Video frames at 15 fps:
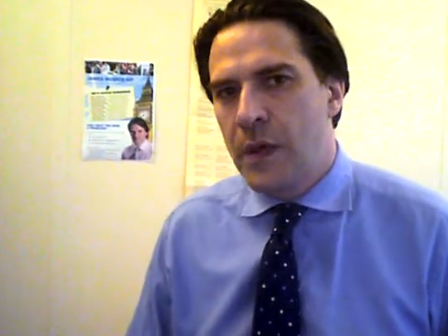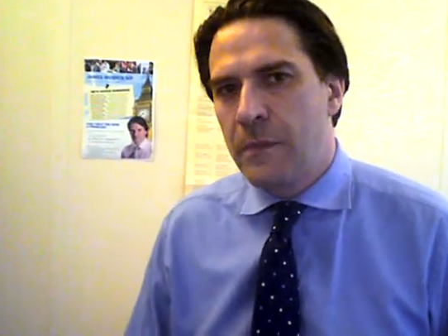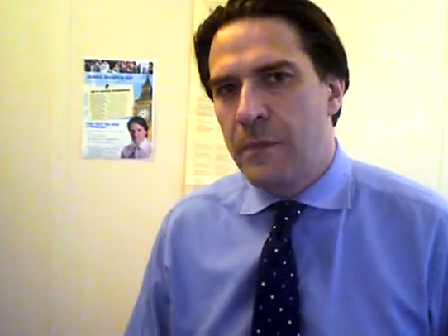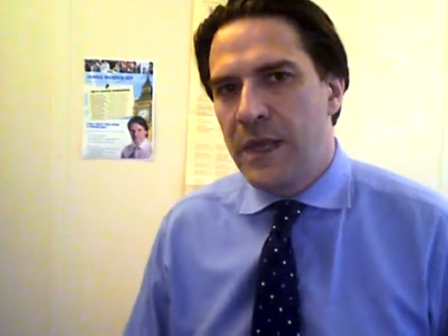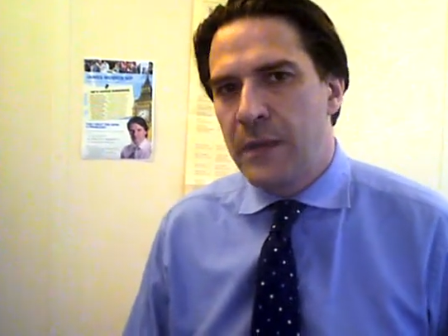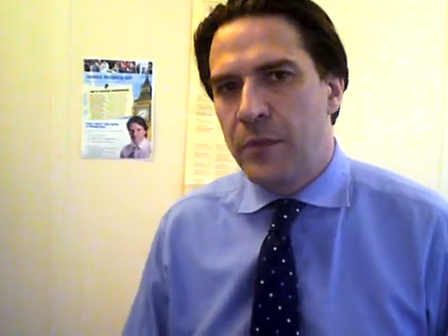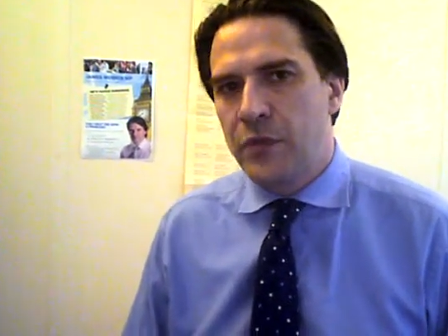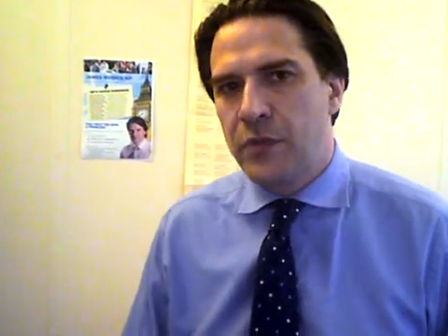
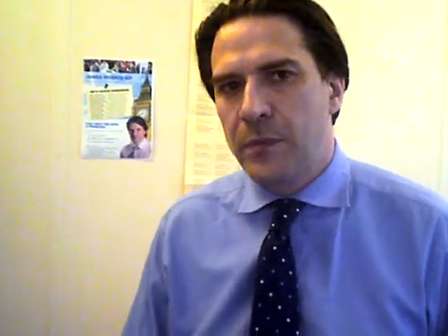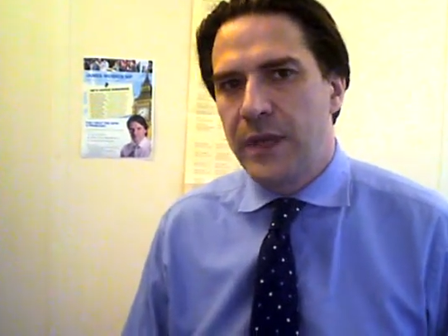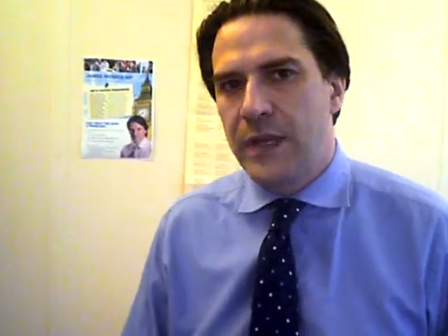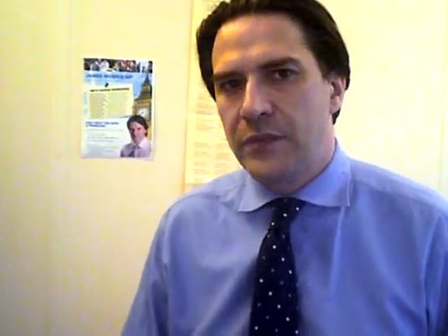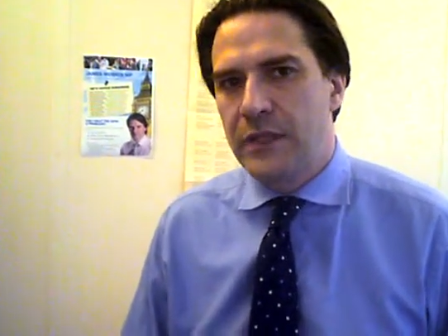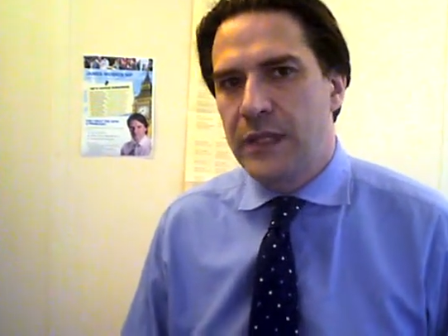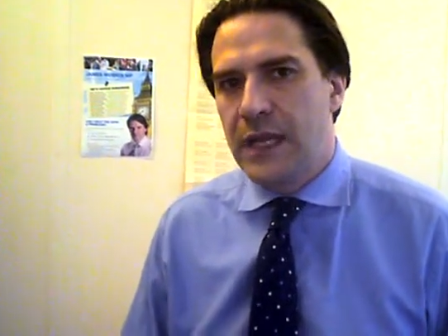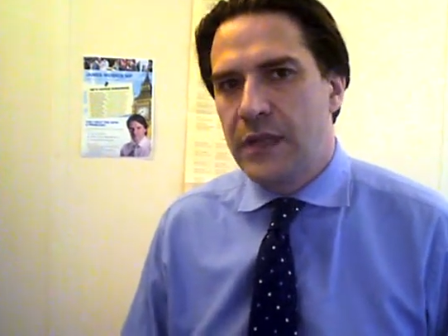people to be able
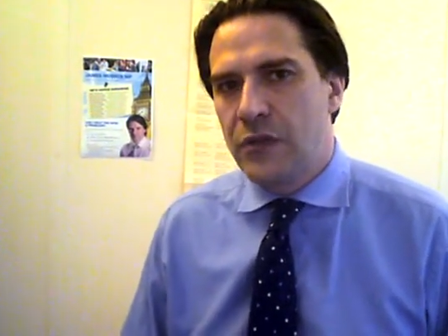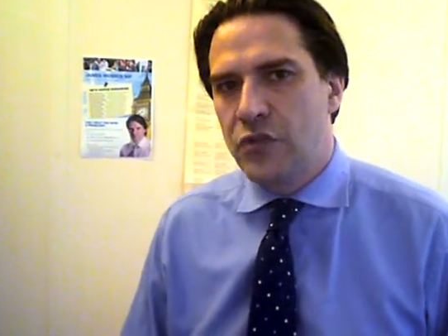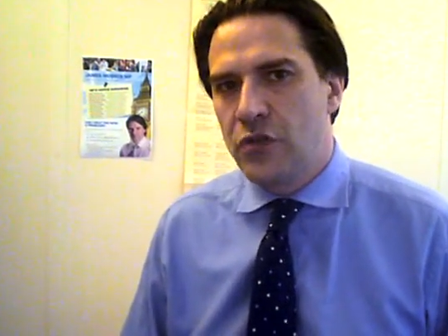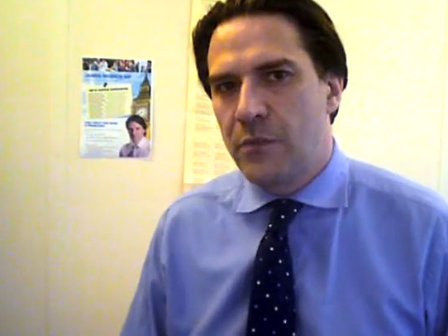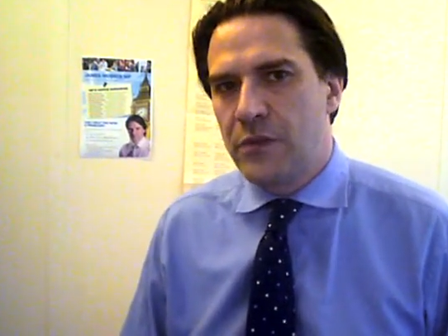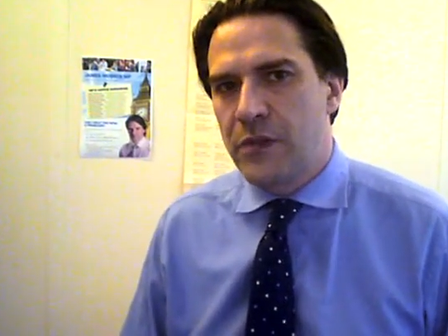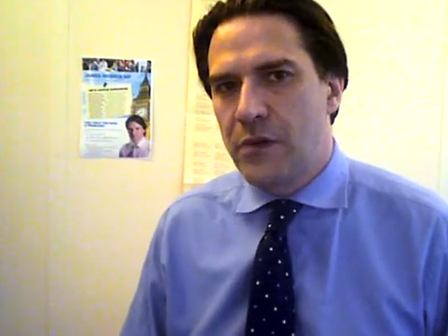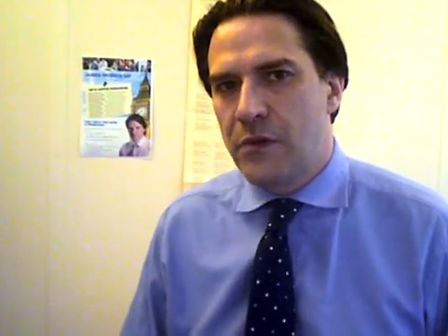to get the
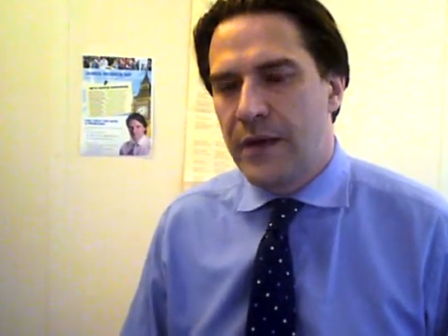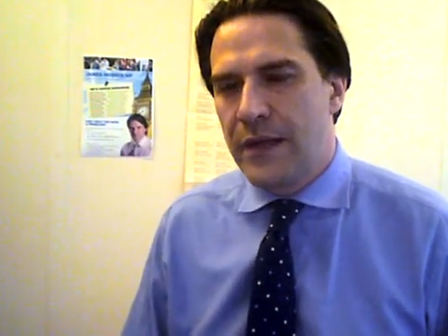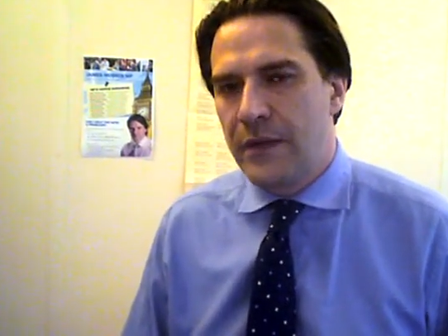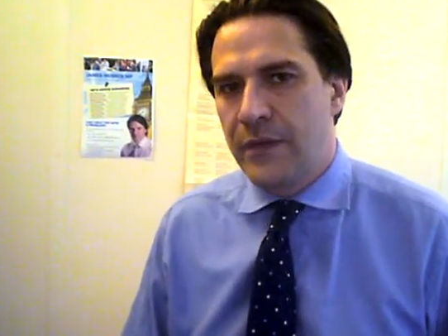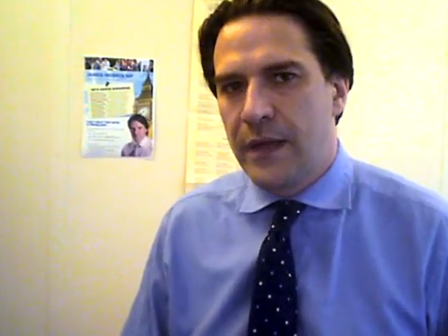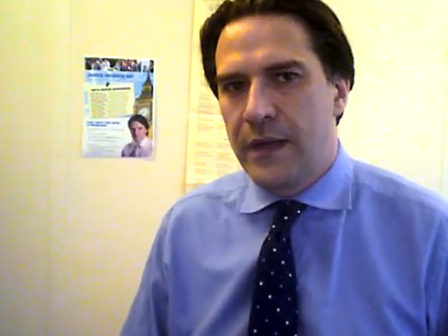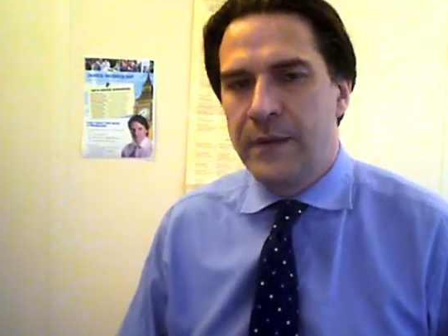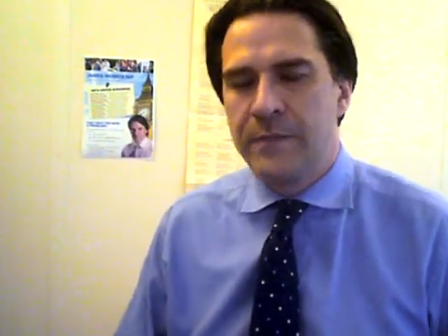jobs that are out
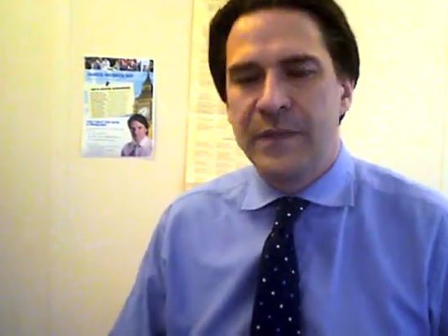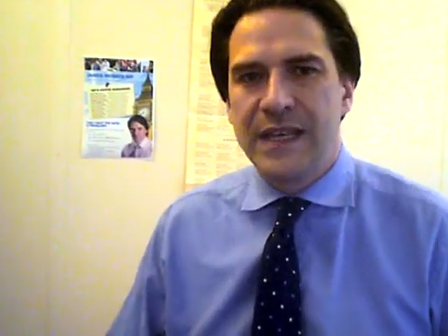there.